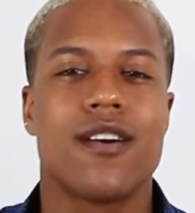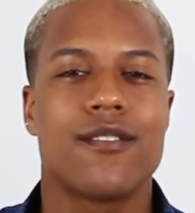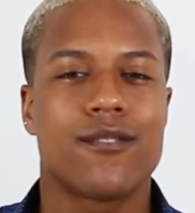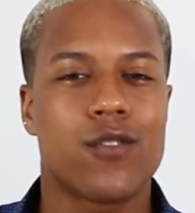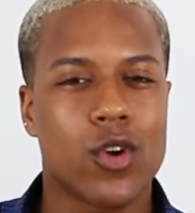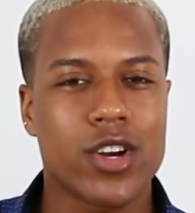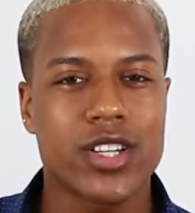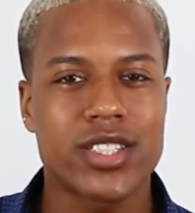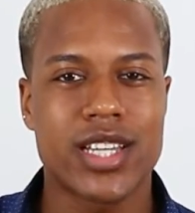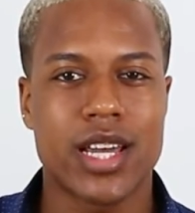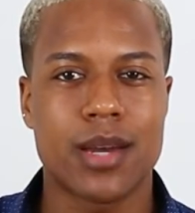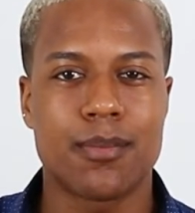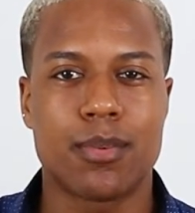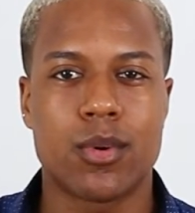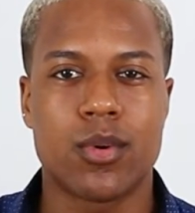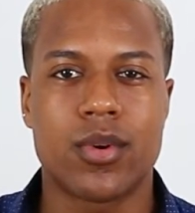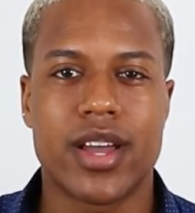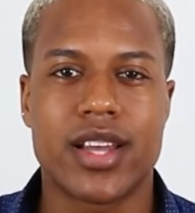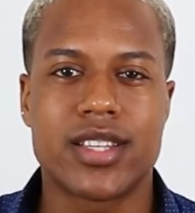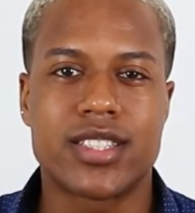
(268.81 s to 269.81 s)
For
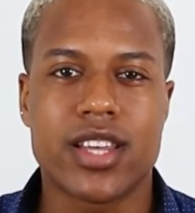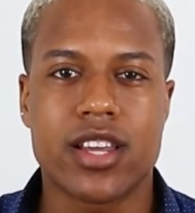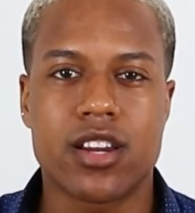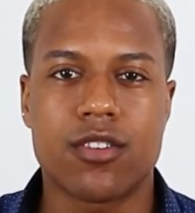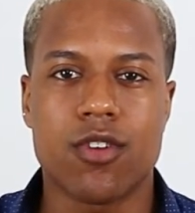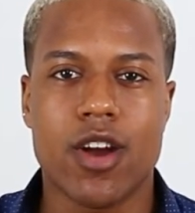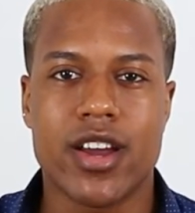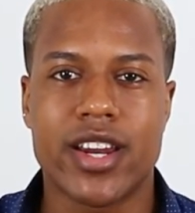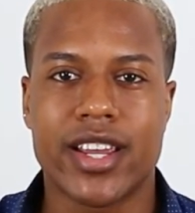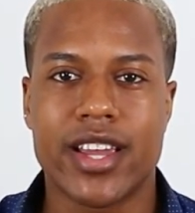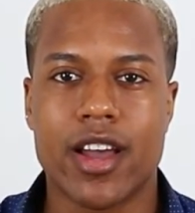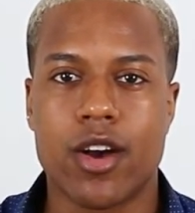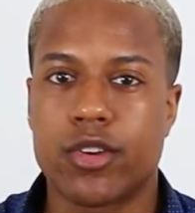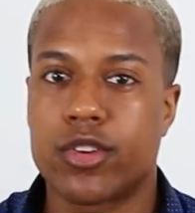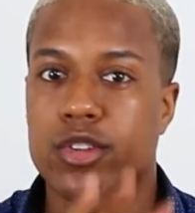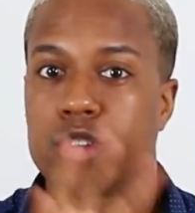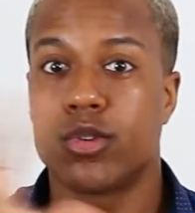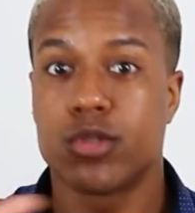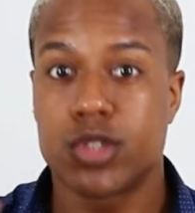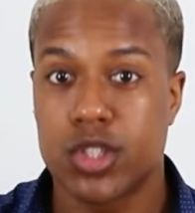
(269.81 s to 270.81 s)
example, instead of writing
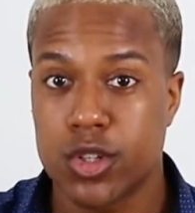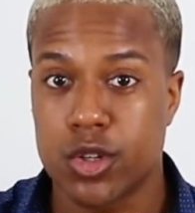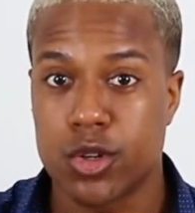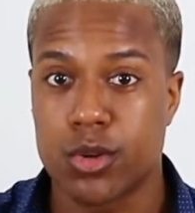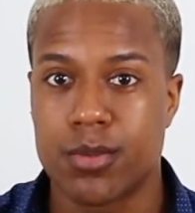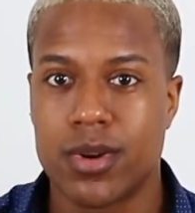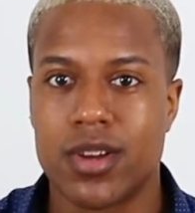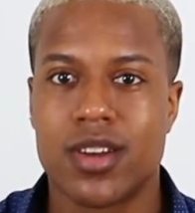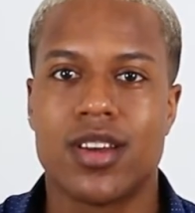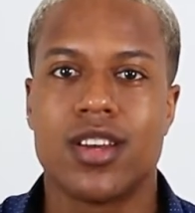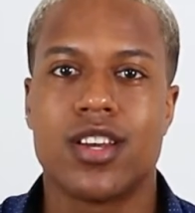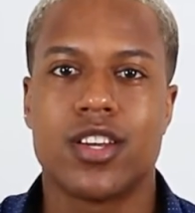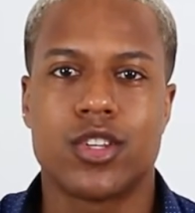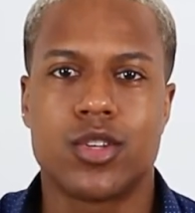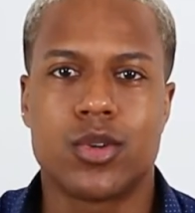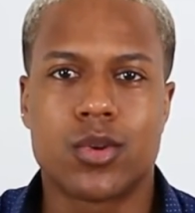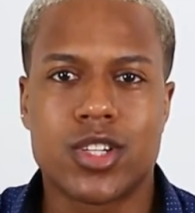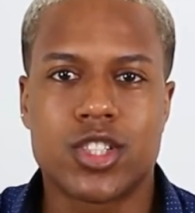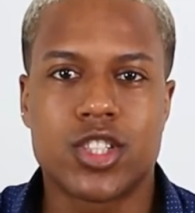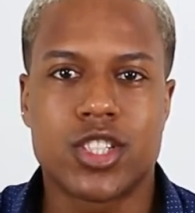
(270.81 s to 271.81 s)
out YouTube,
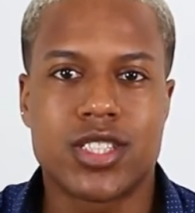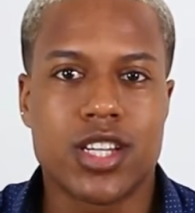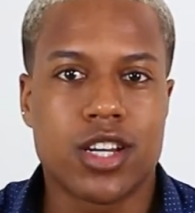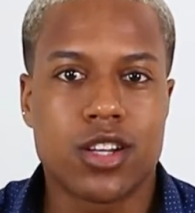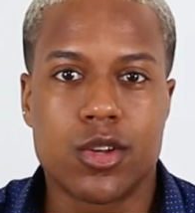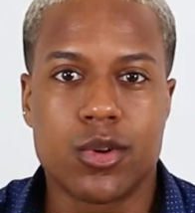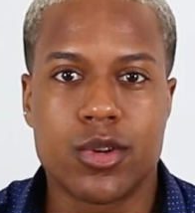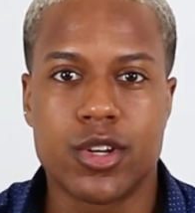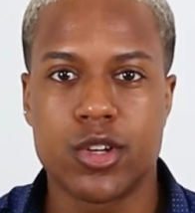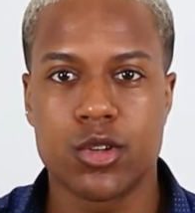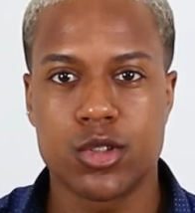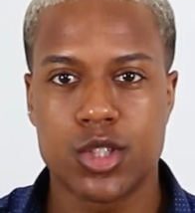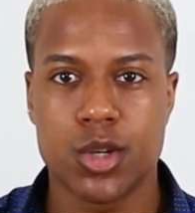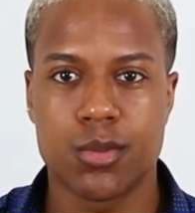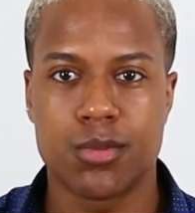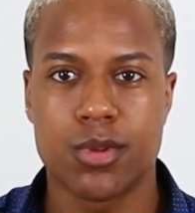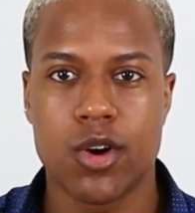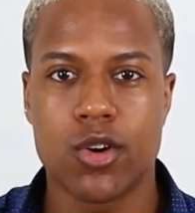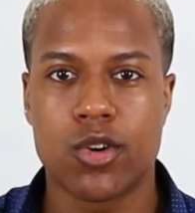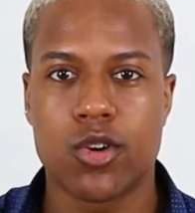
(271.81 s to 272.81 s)
you could just include a
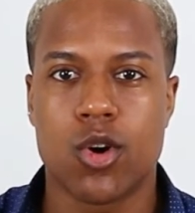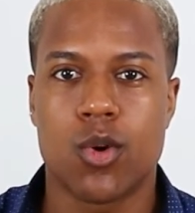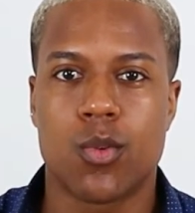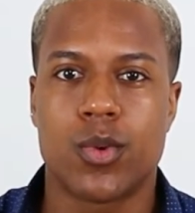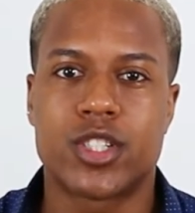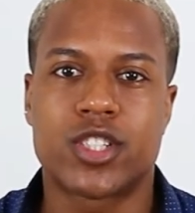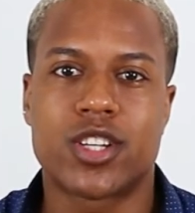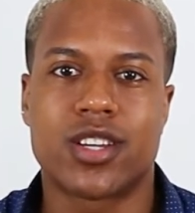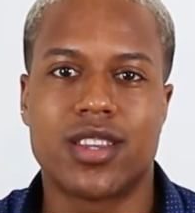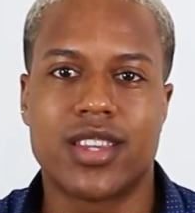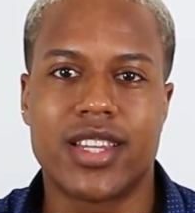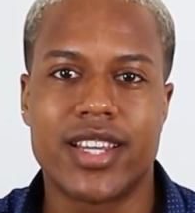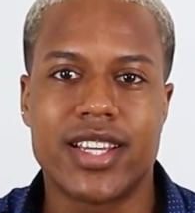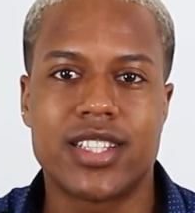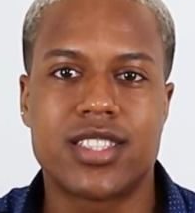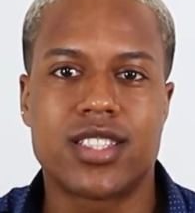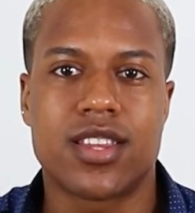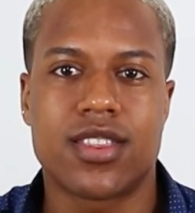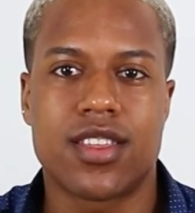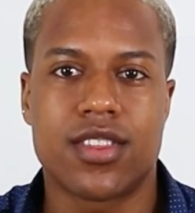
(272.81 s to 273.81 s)
YouTube logo, which could
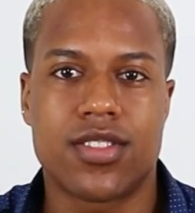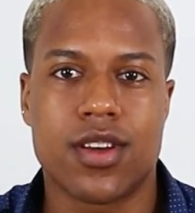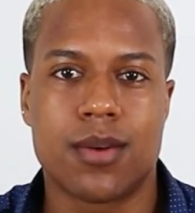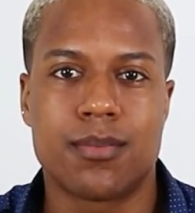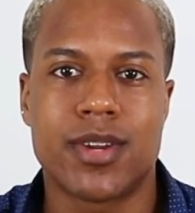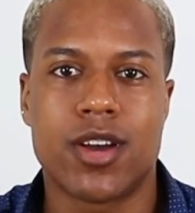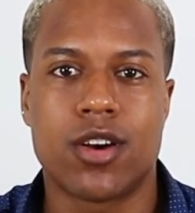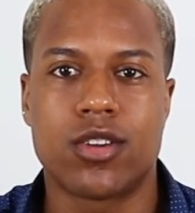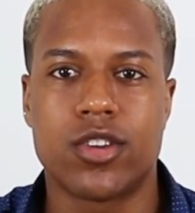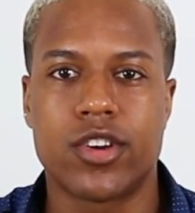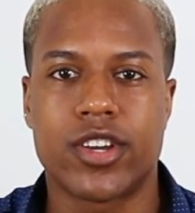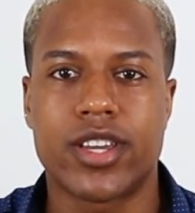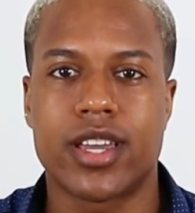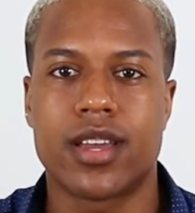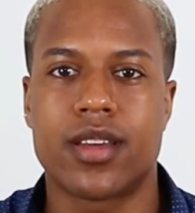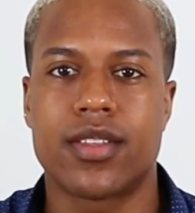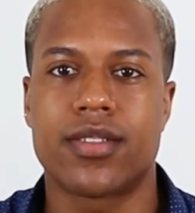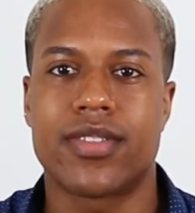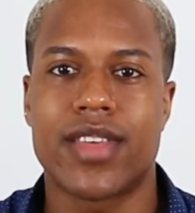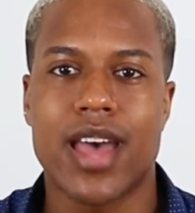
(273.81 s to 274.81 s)
lead to the thumbnail
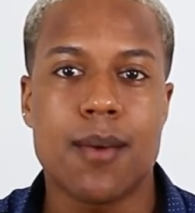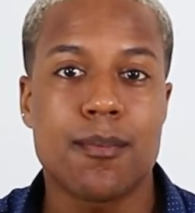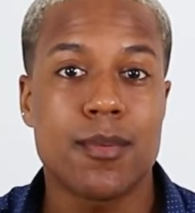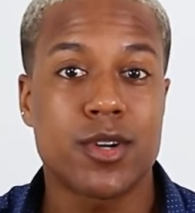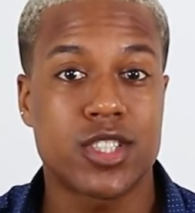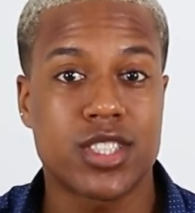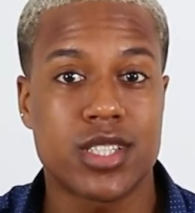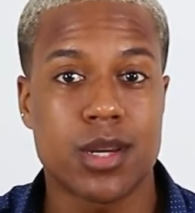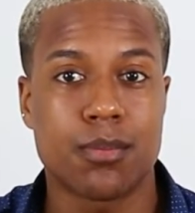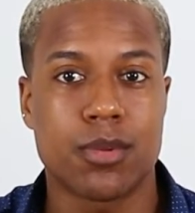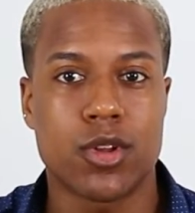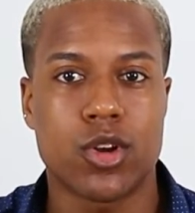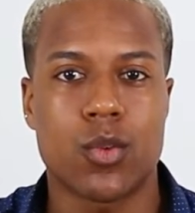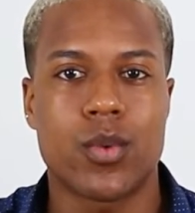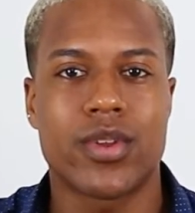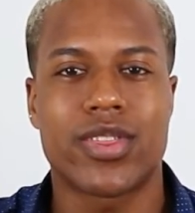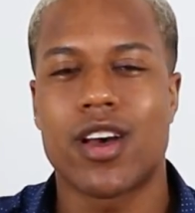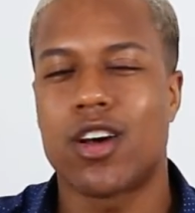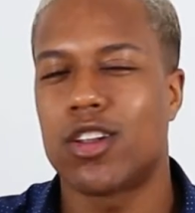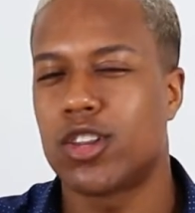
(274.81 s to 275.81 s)
looking that much simpler
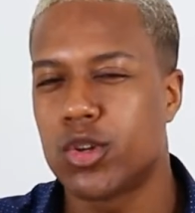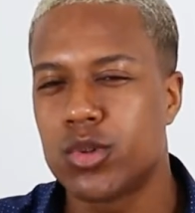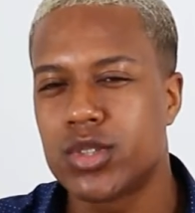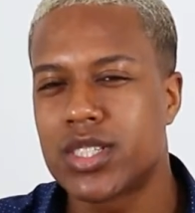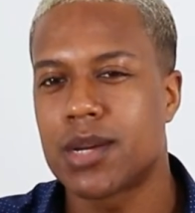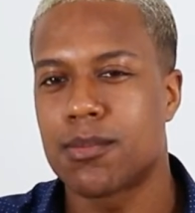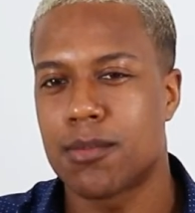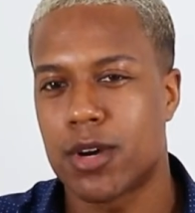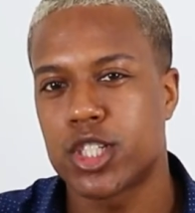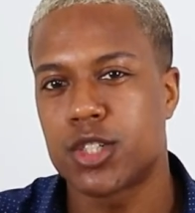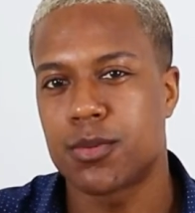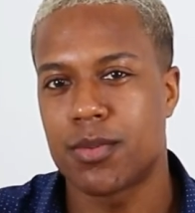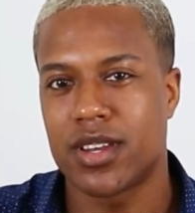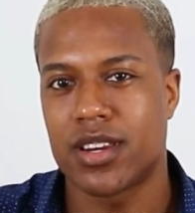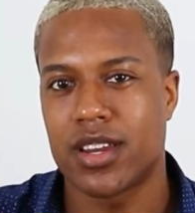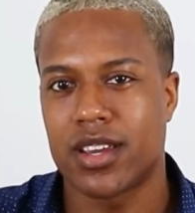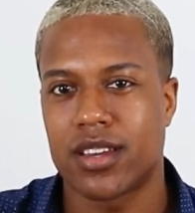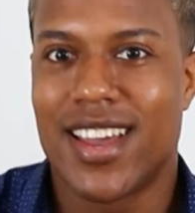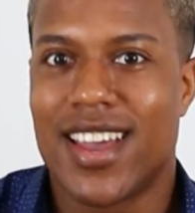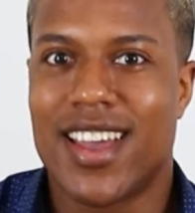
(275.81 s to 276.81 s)
without losing much
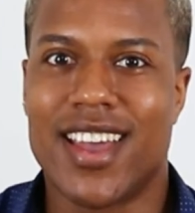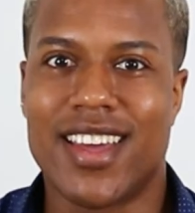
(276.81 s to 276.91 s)
meaning.